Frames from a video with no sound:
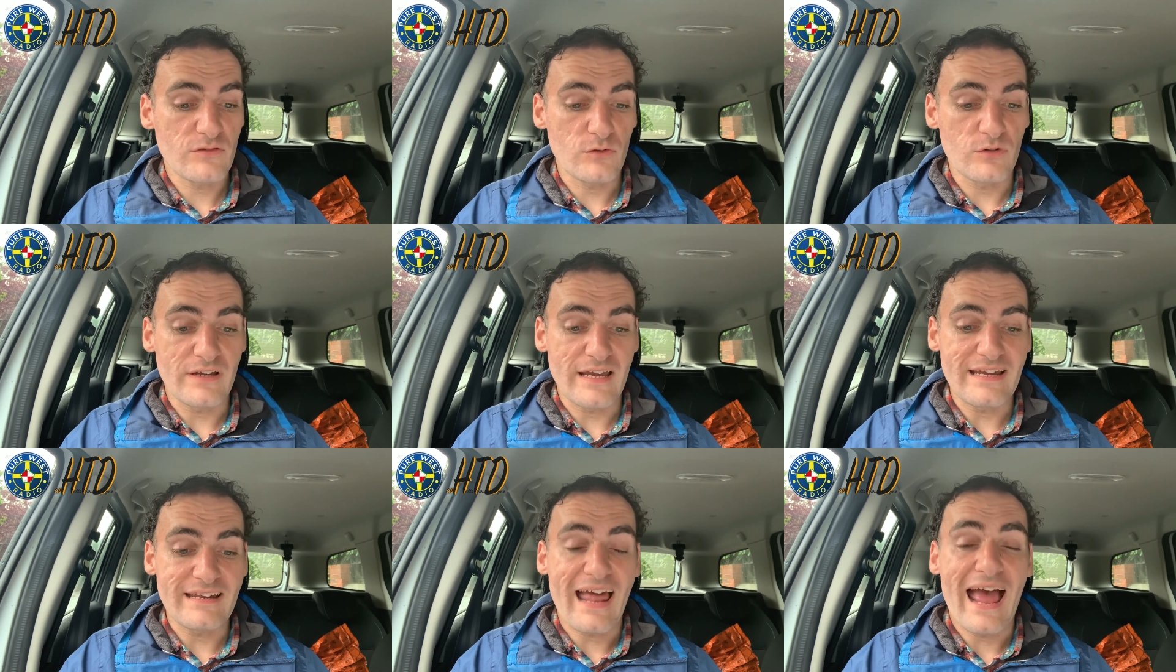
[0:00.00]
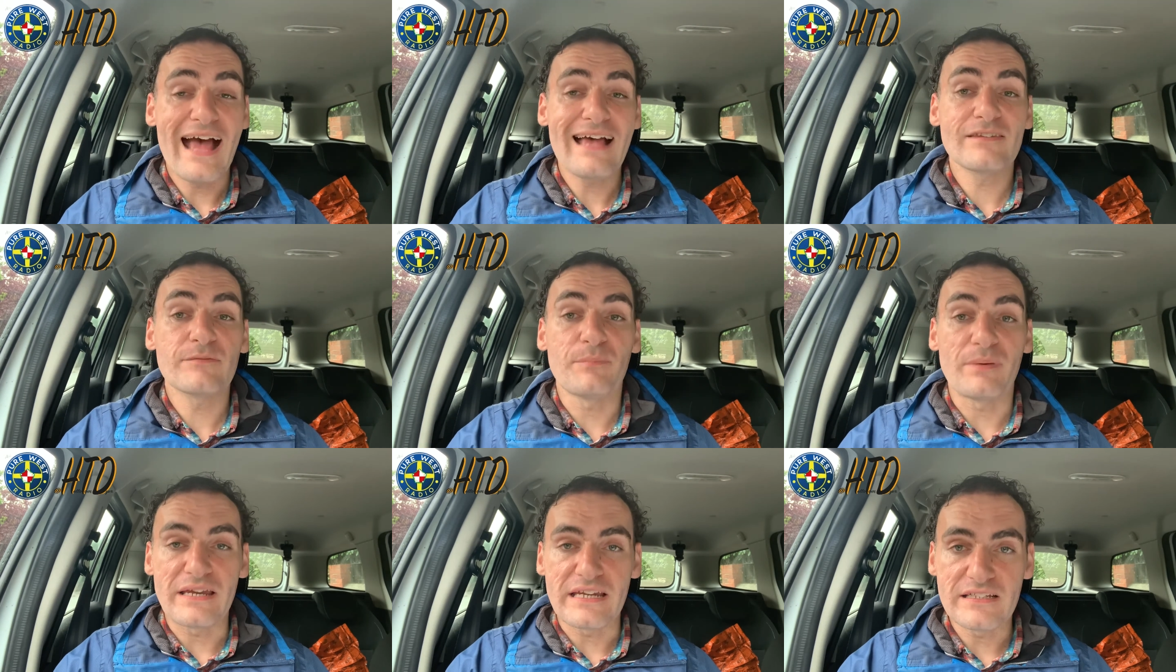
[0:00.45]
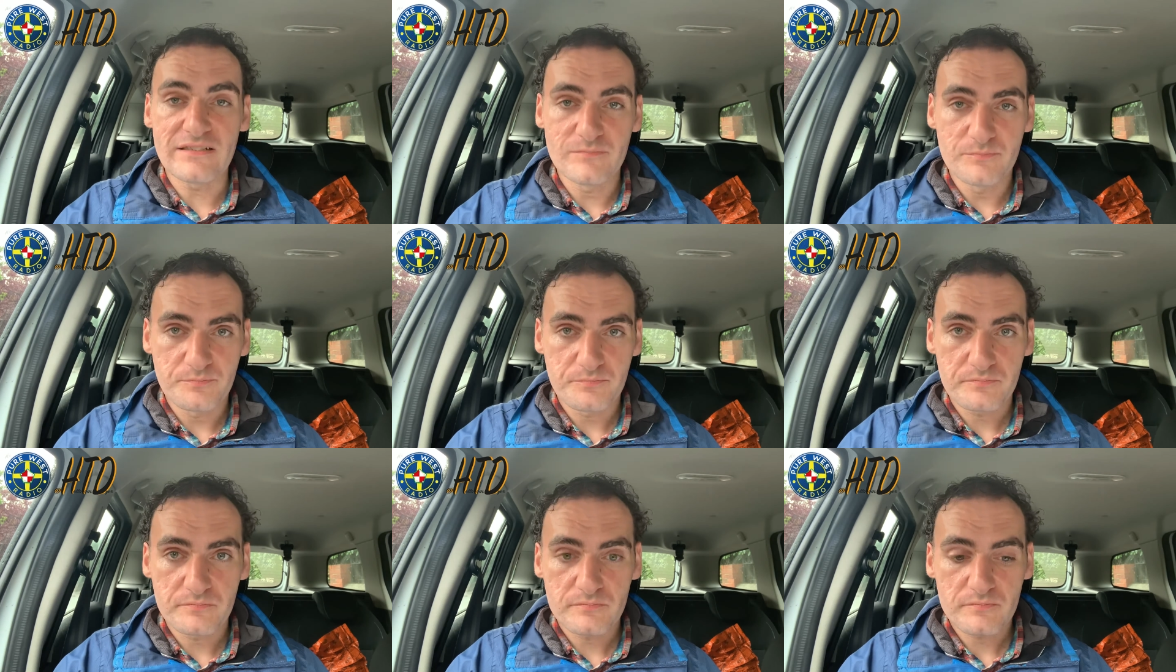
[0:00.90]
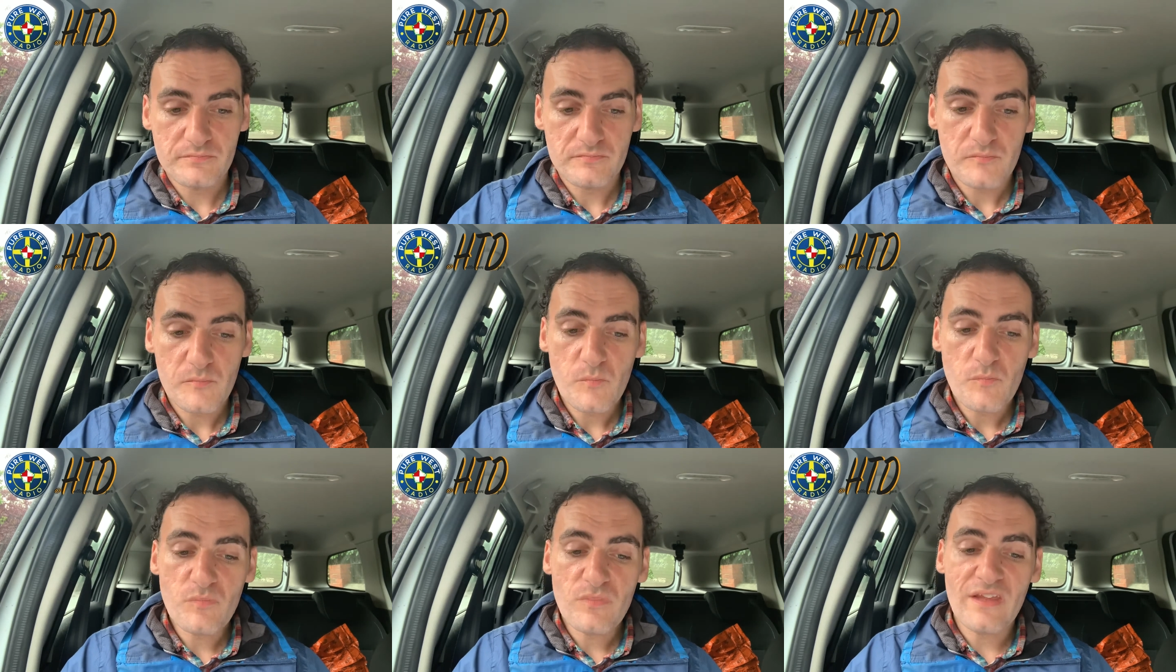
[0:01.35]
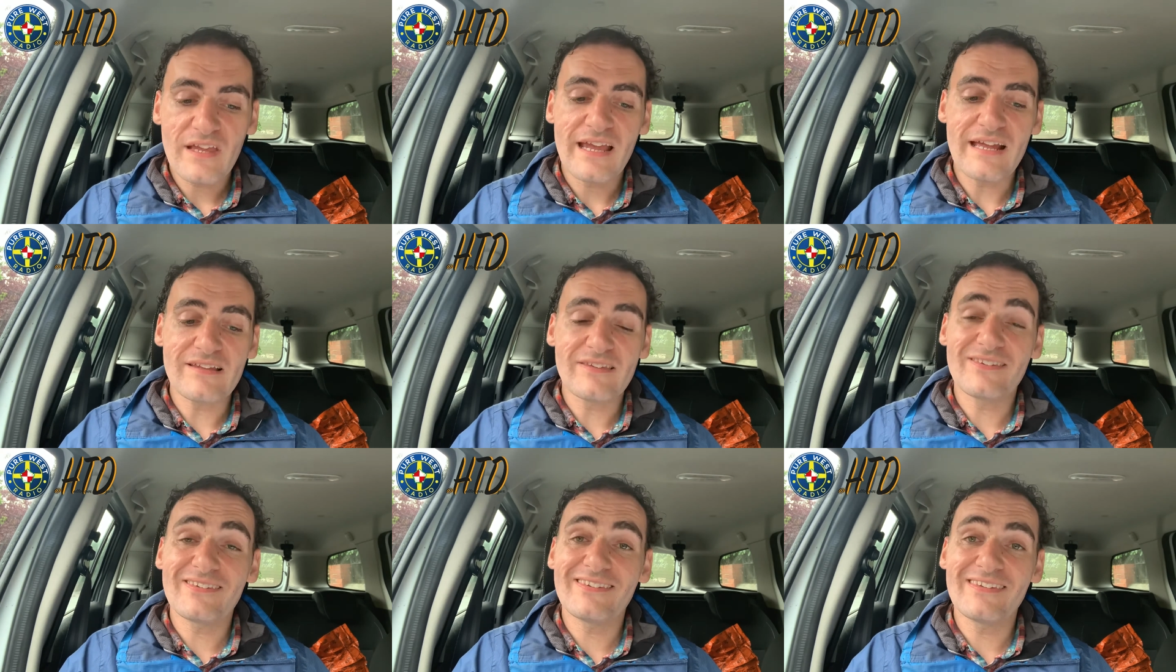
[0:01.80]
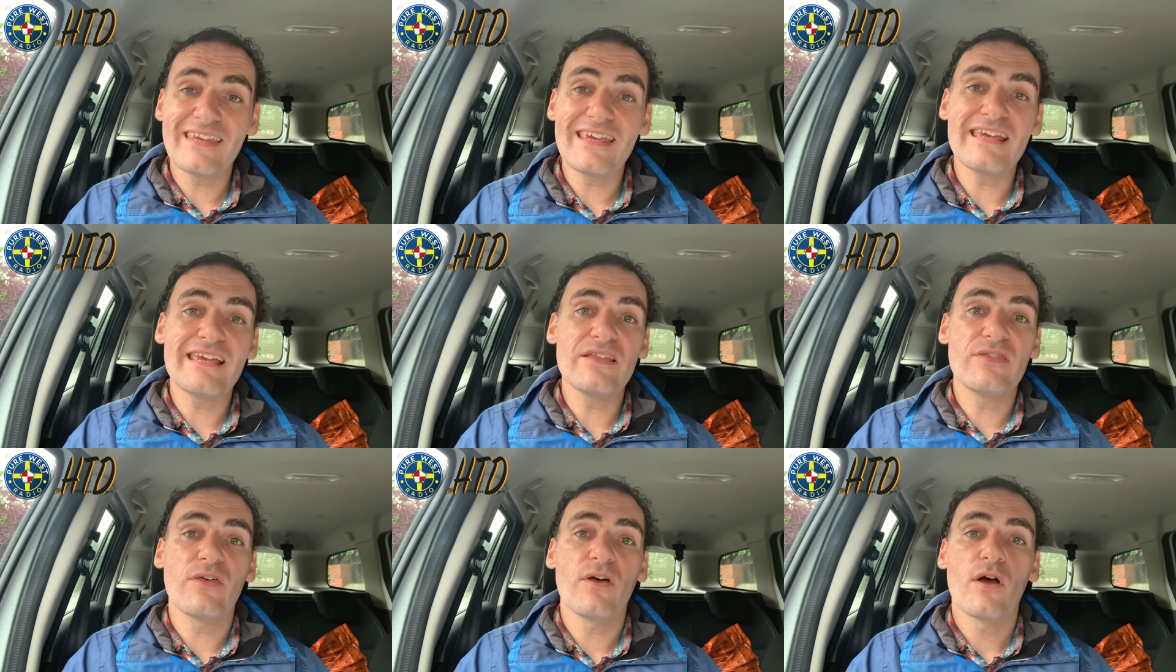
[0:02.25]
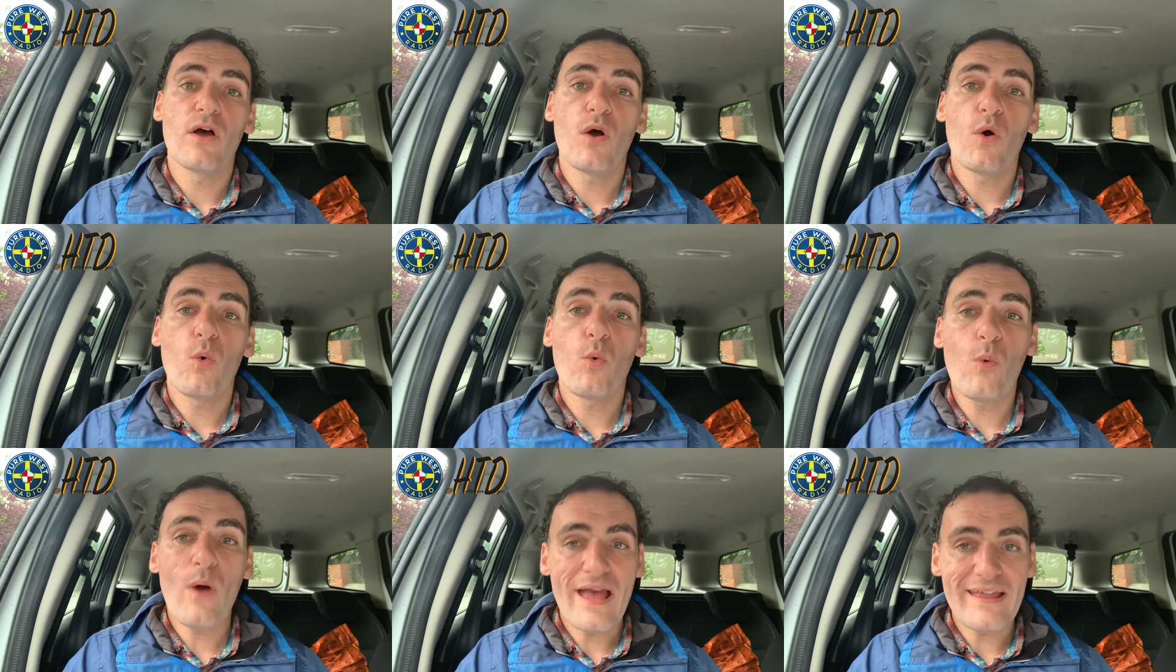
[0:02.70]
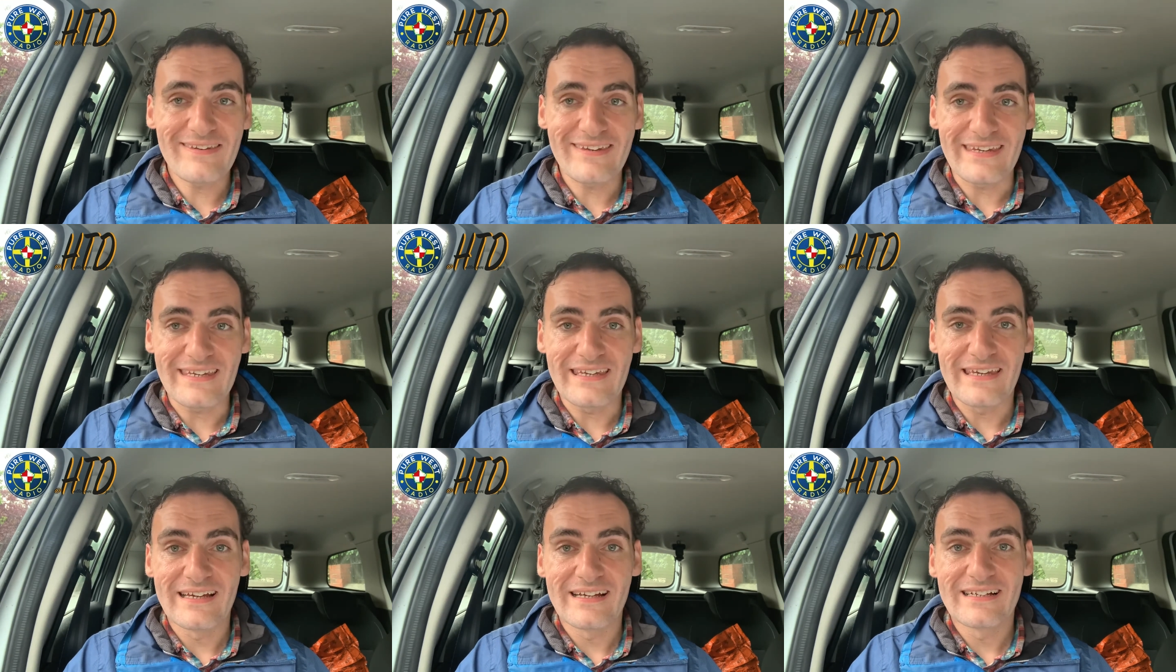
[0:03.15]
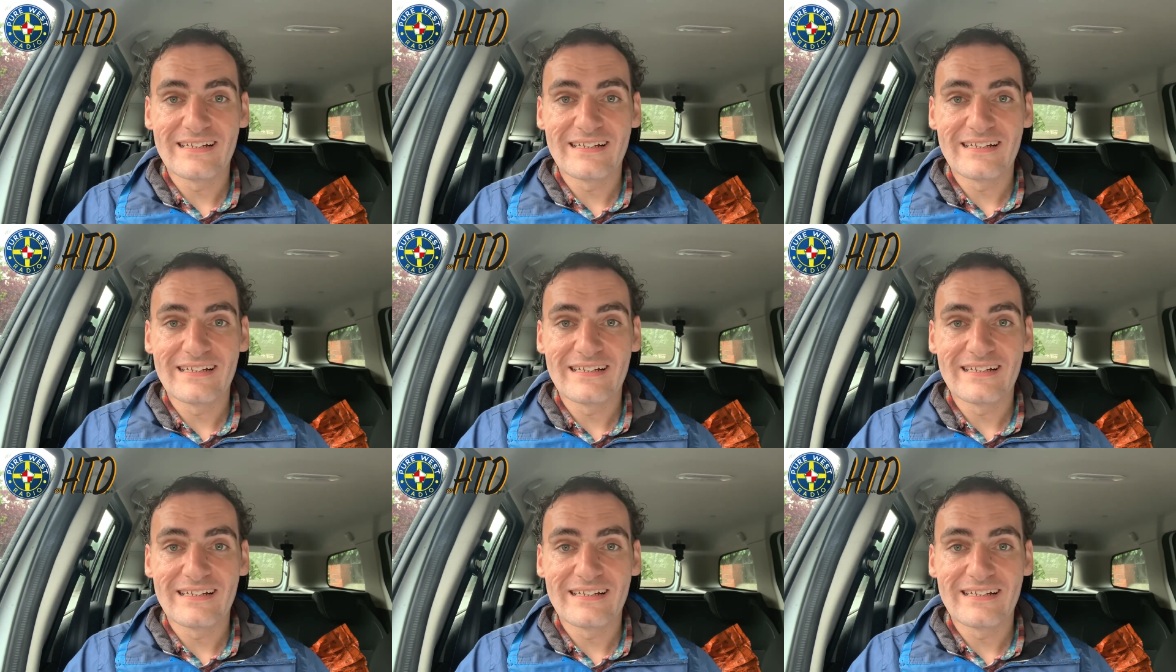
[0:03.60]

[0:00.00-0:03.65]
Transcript: so it has been, it's sydd wedi.